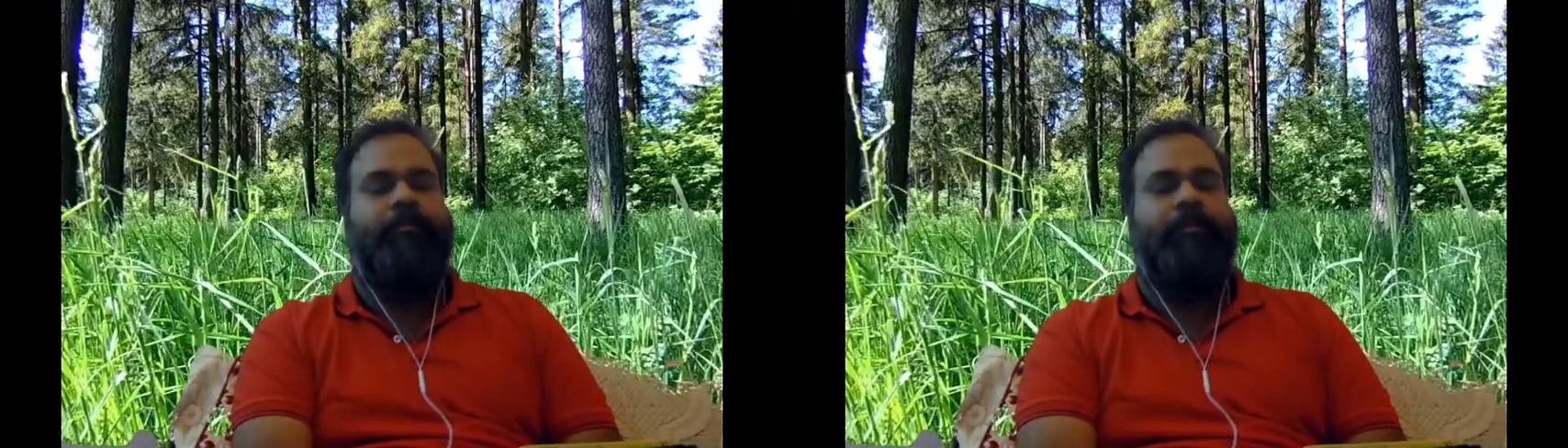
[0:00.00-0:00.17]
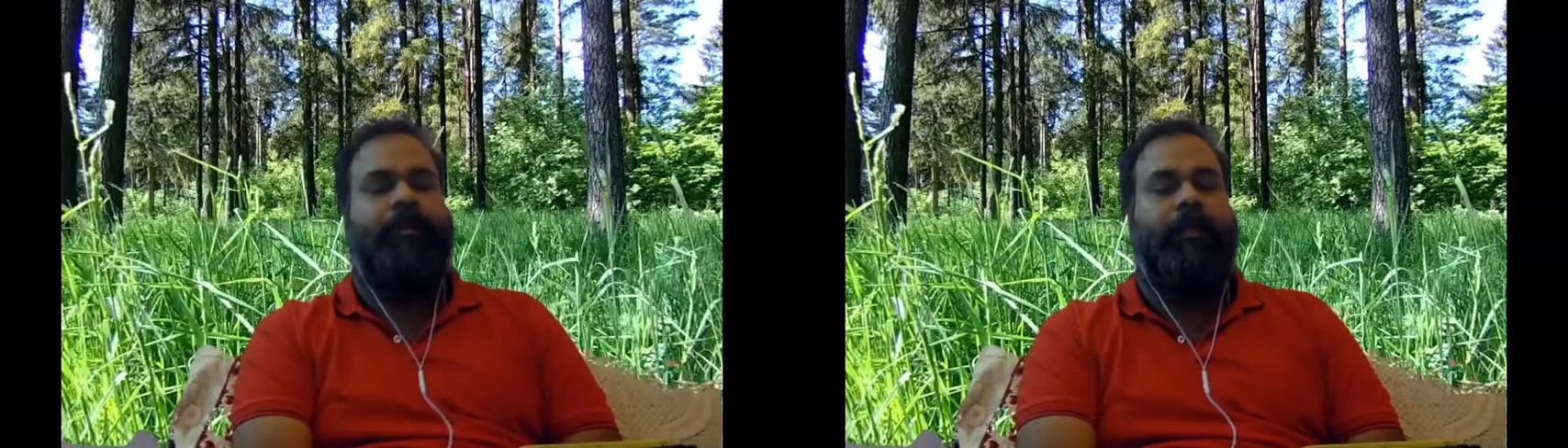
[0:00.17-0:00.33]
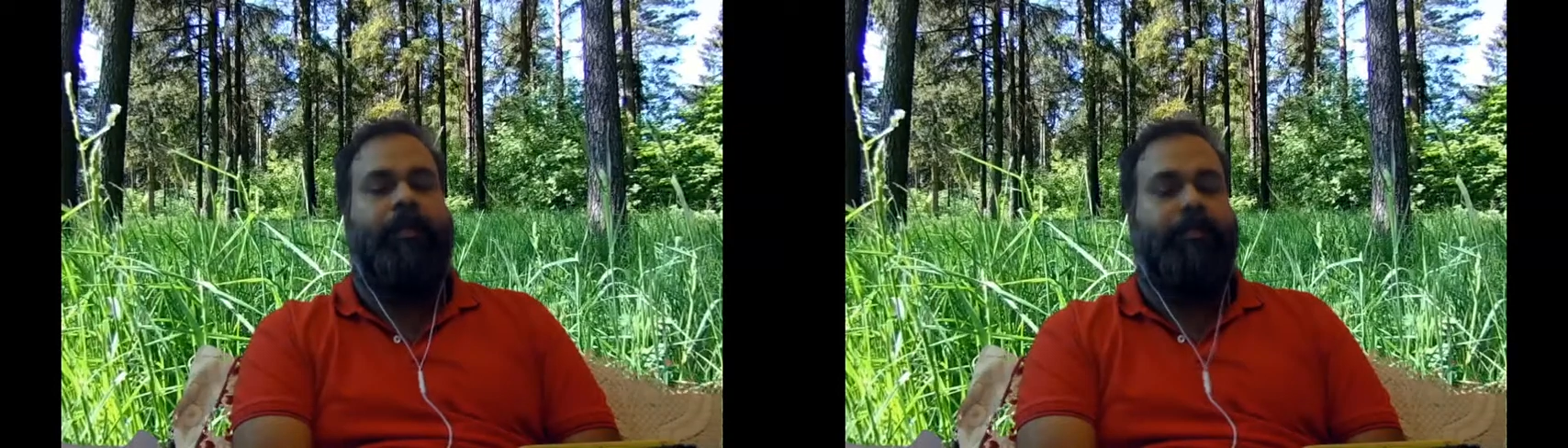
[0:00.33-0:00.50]

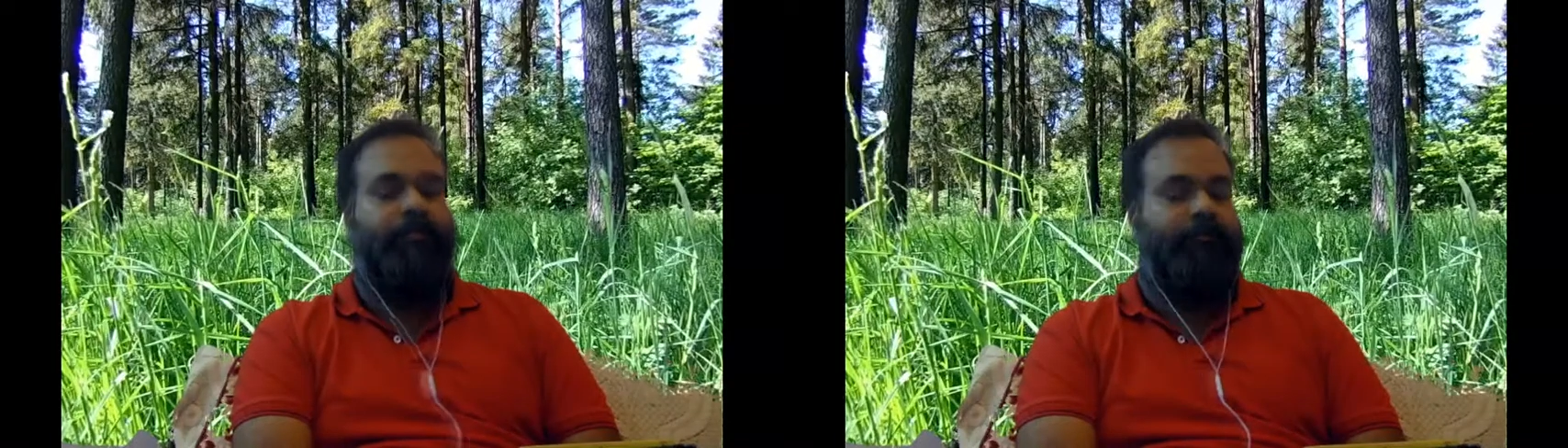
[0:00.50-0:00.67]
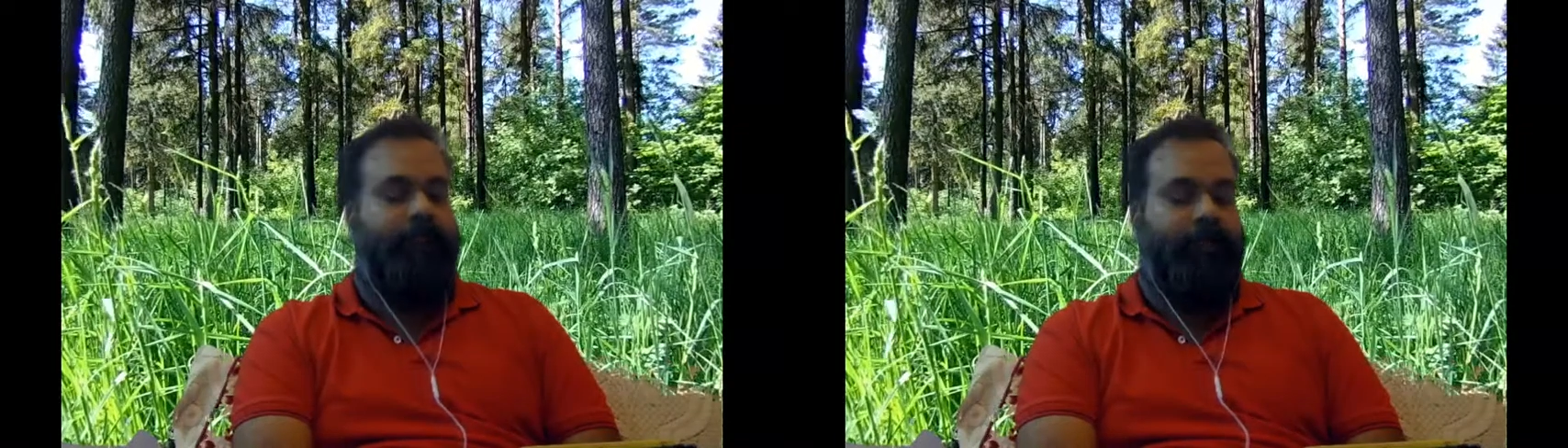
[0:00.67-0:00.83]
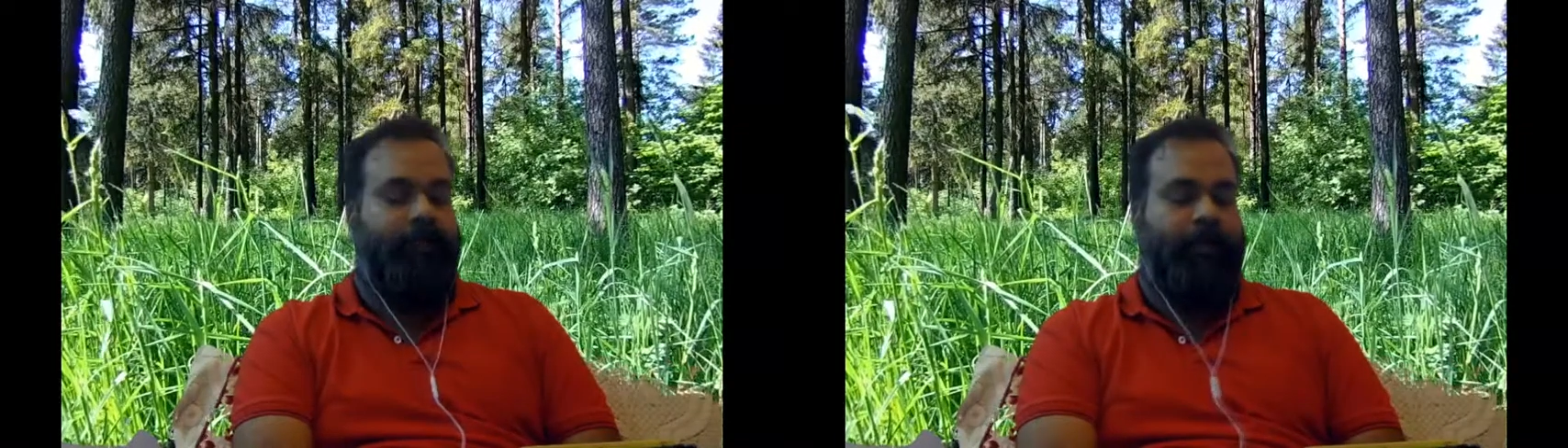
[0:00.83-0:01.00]
He is
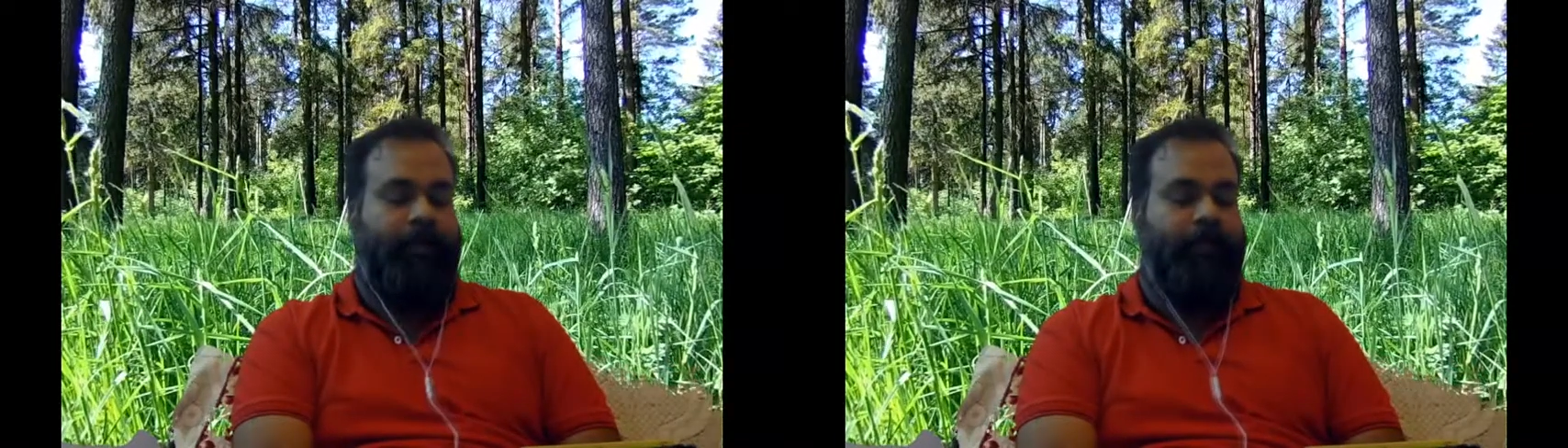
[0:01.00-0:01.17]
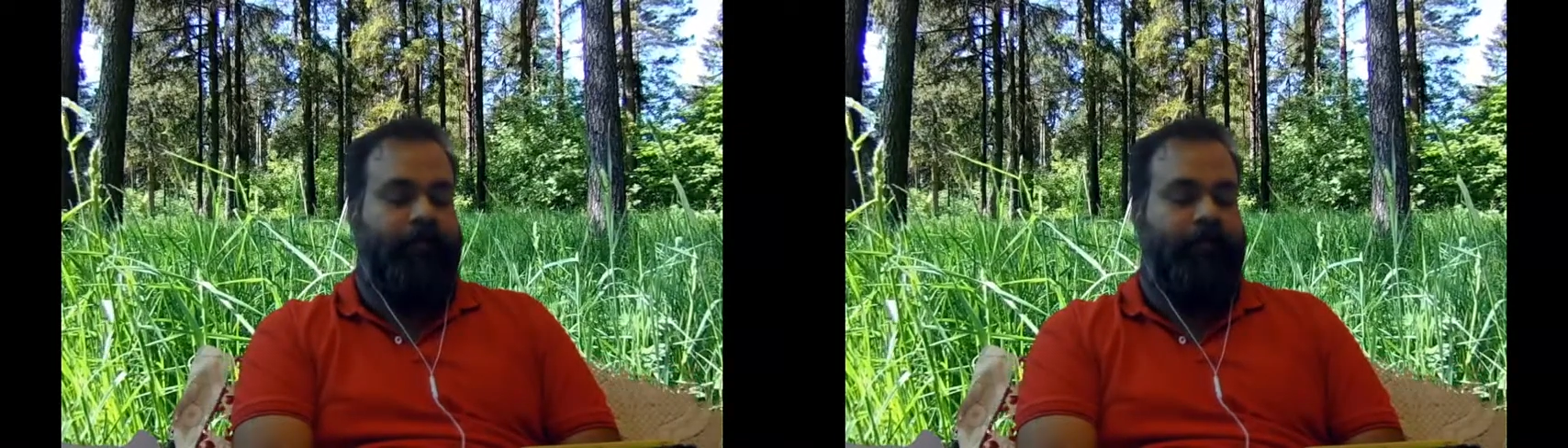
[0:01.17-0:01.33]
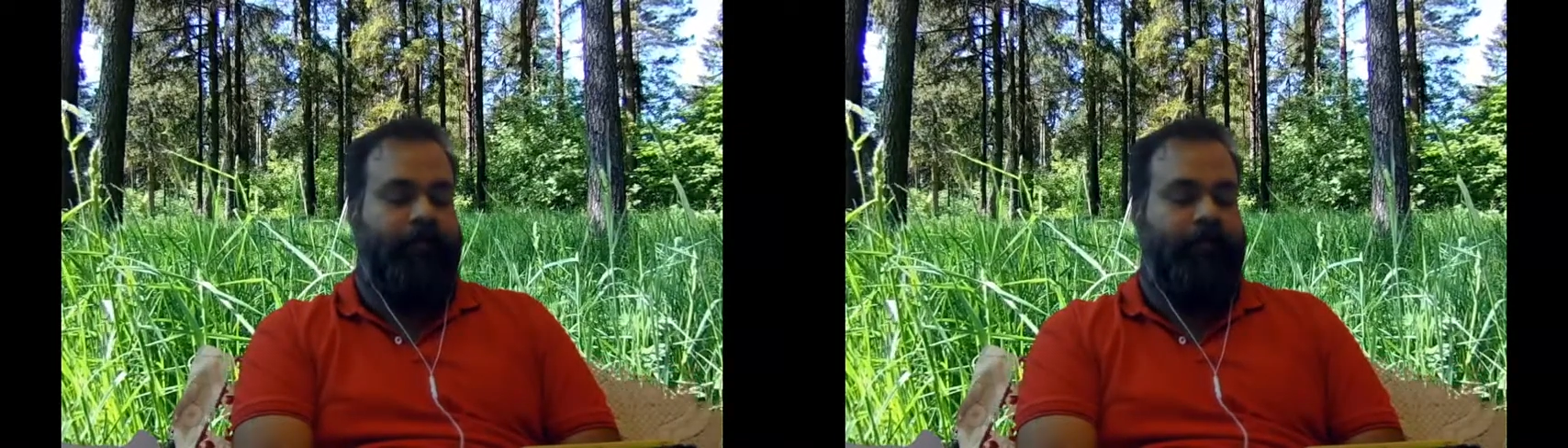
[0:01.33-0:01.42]
very clever.